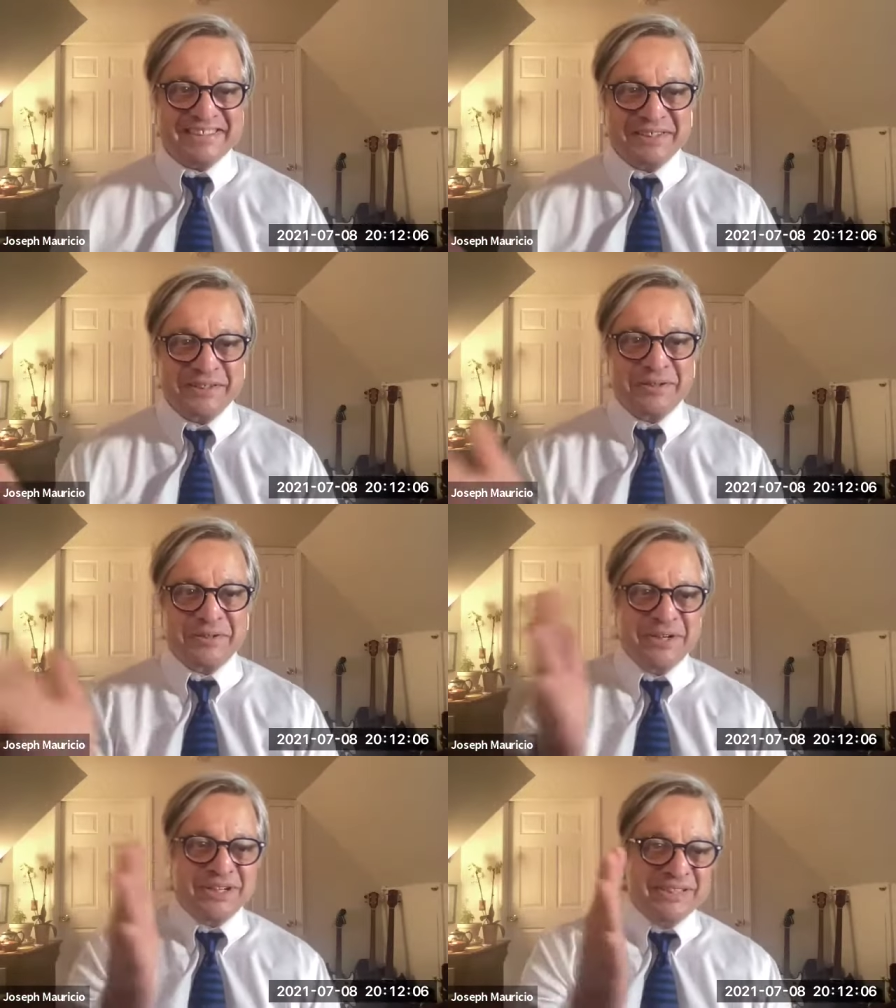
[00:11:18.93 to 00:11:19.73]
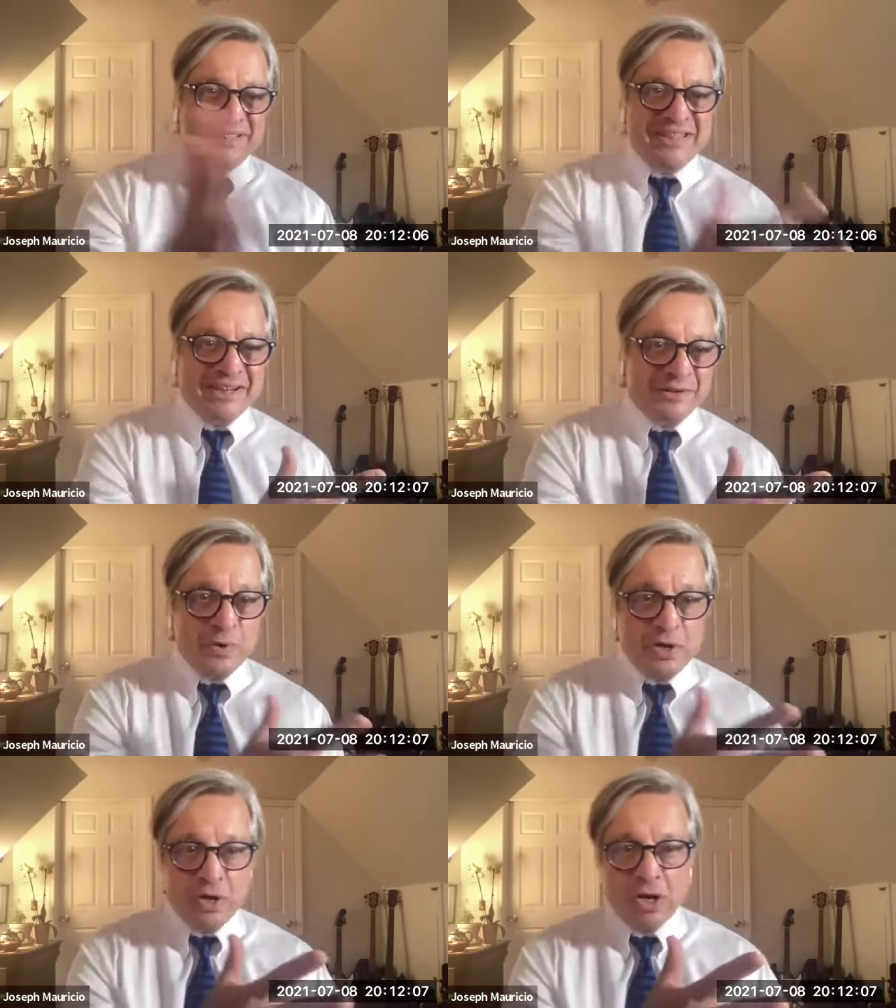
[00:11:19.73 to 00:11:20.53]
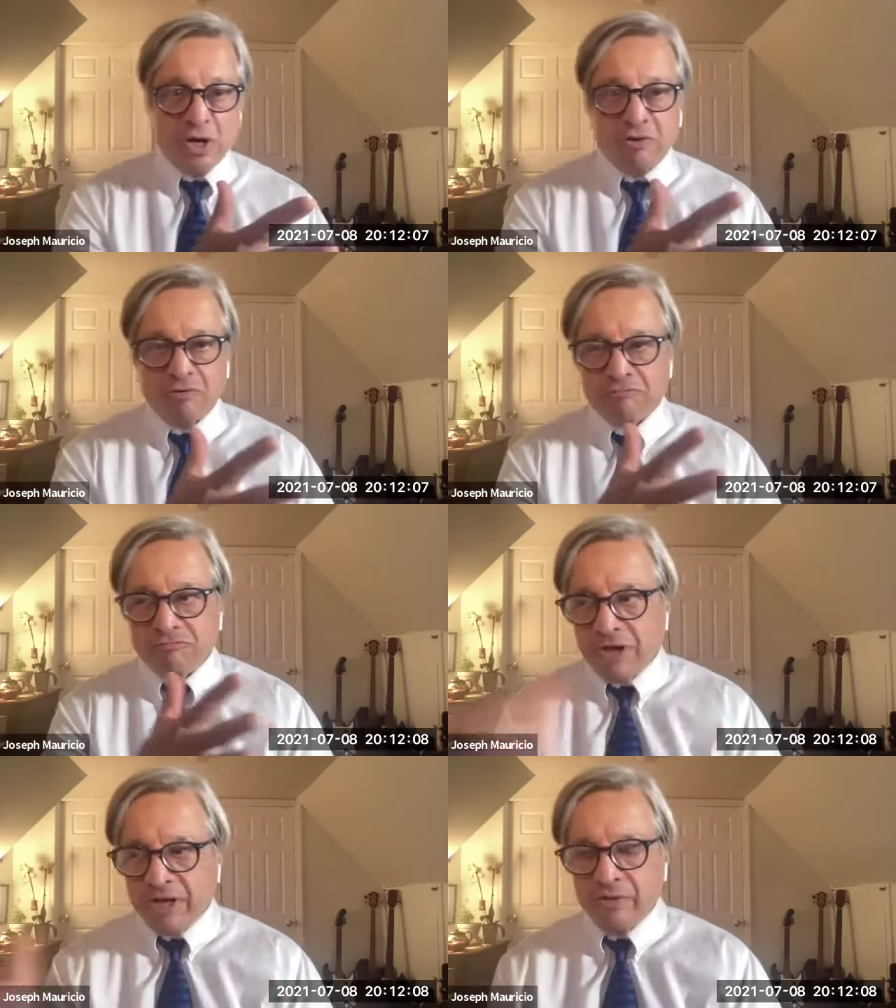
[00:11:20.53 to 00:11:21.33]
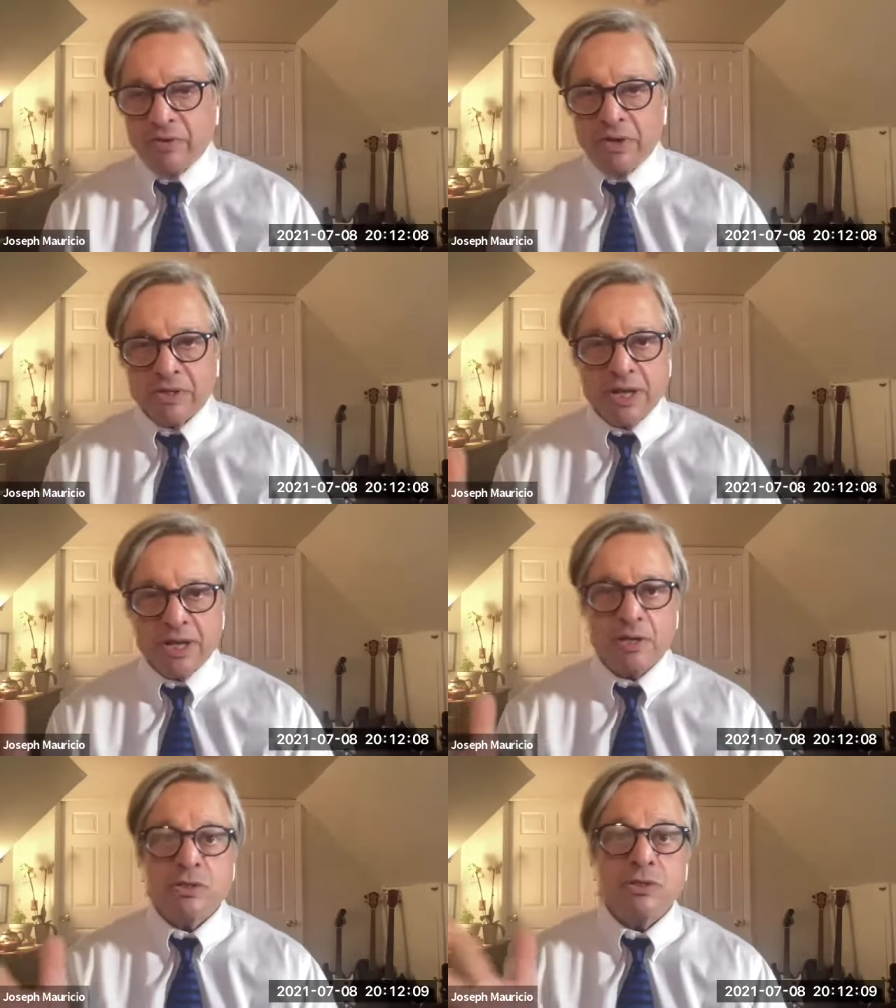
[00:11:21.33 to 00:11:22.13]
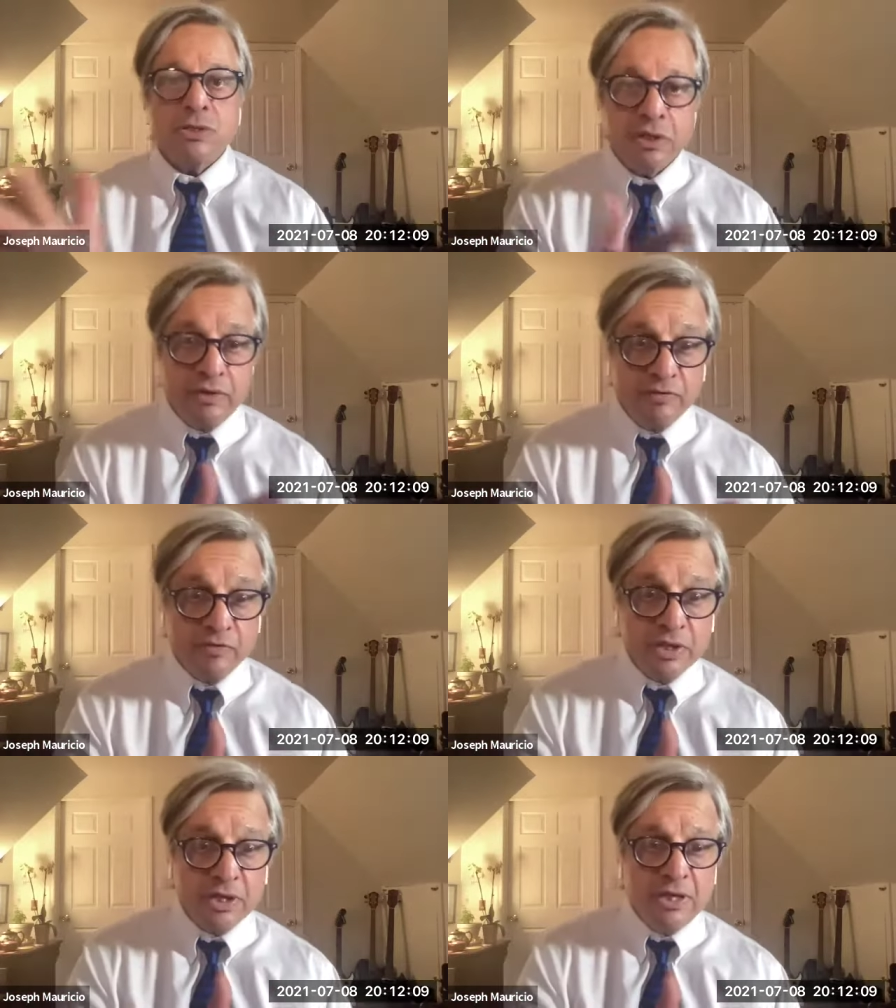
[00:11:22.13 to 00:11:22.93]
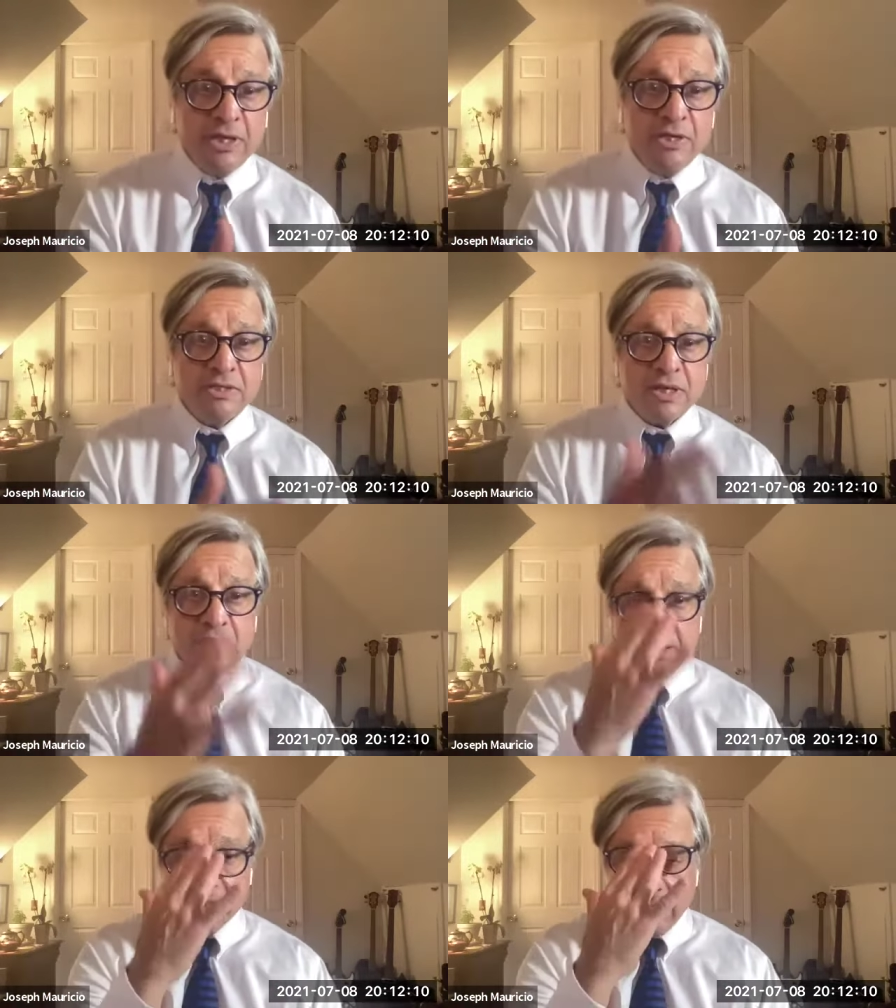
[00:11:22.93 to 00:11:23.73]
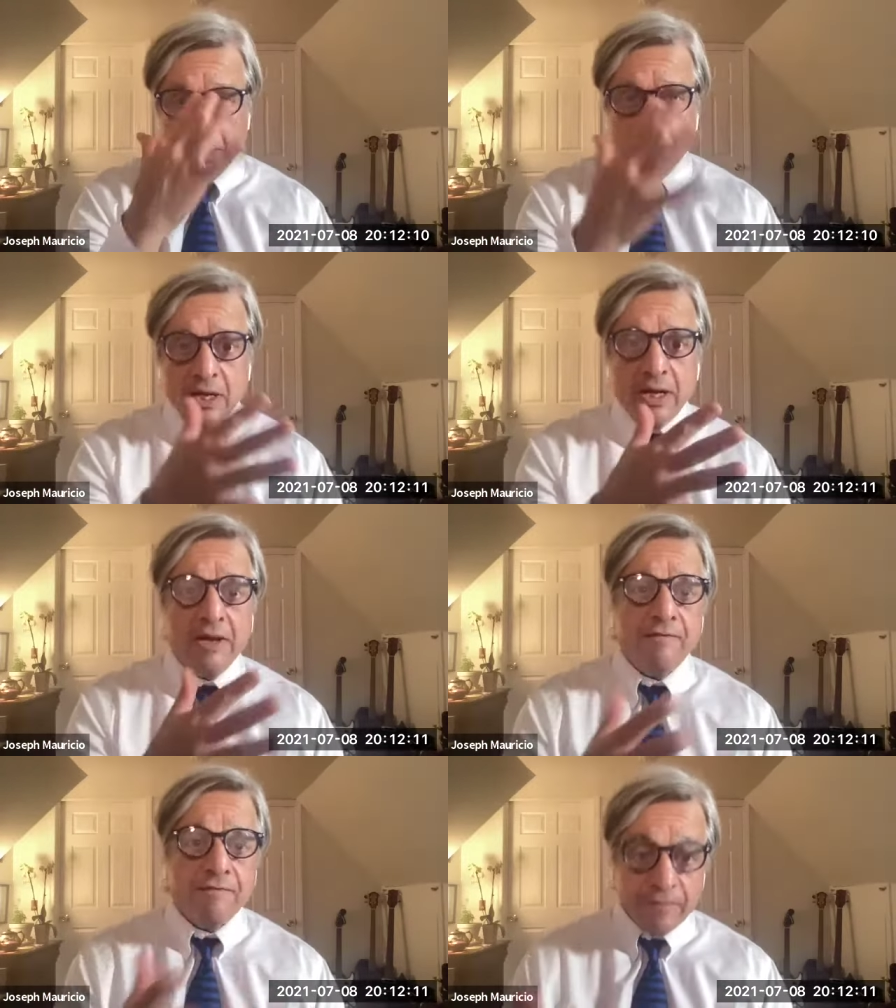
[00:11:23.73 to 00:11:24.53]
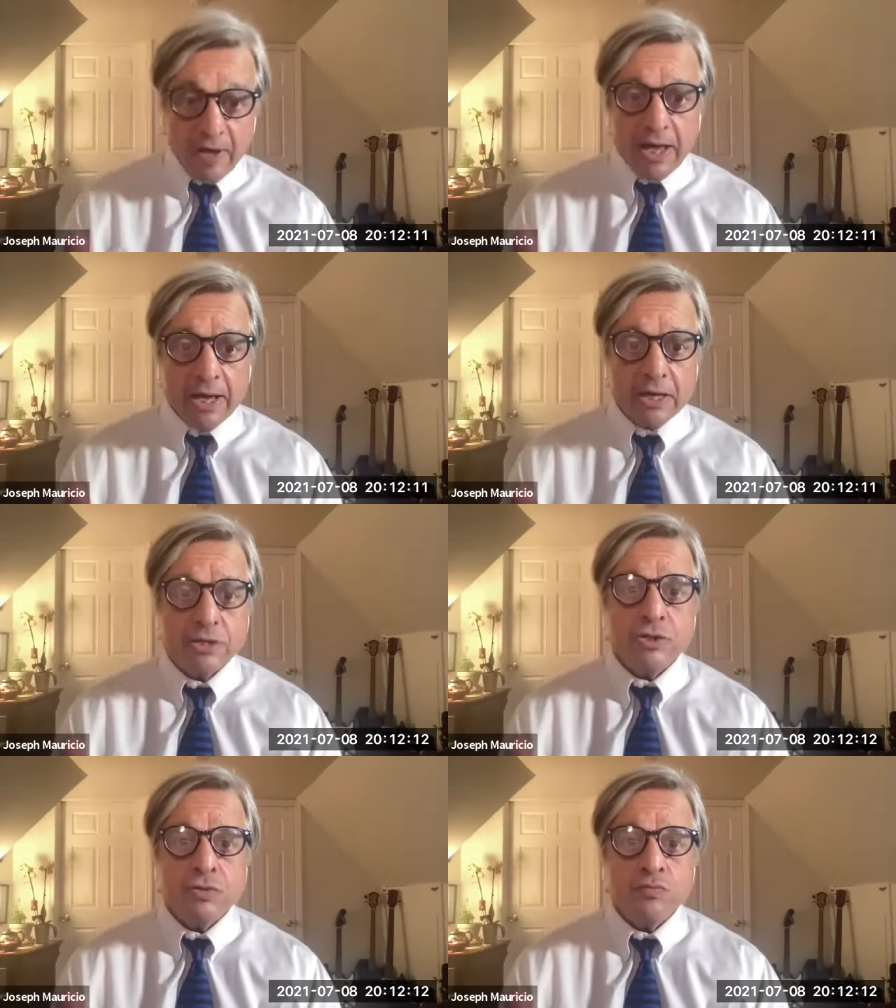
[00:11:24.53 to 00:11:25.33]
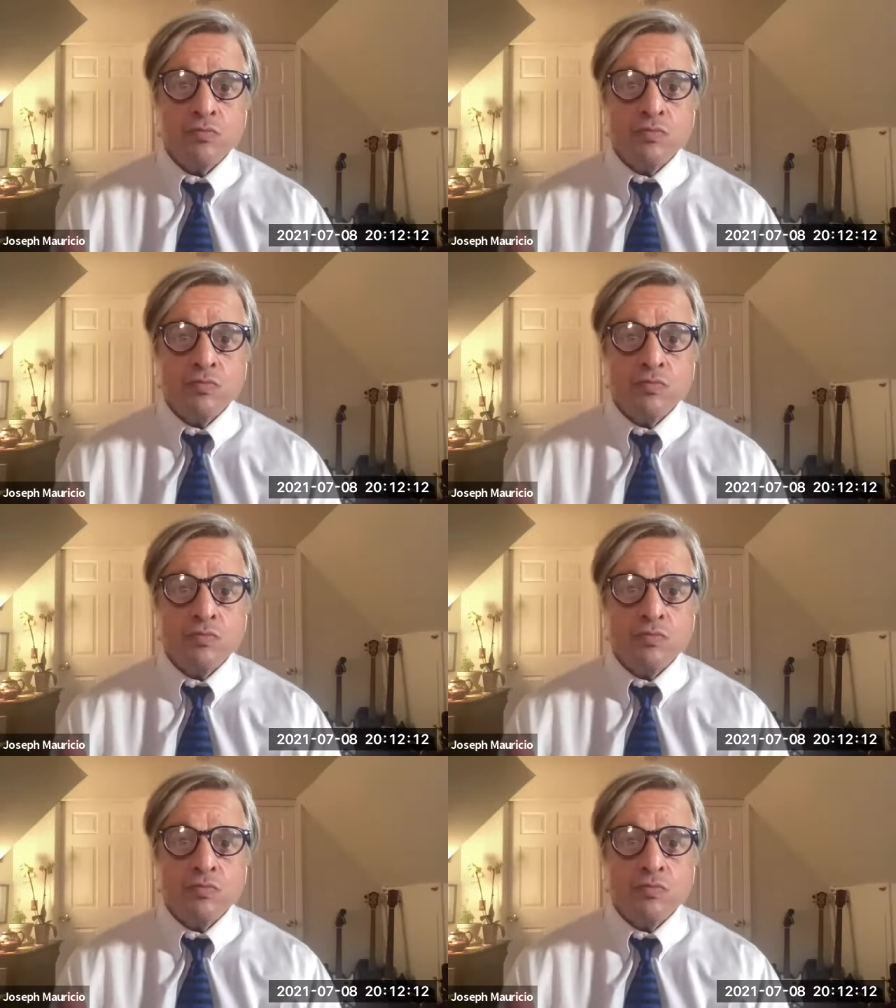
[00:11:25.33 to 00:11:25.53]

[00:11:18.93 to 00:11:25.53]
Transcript: So there we are running around the house looking for the keys, and in fact,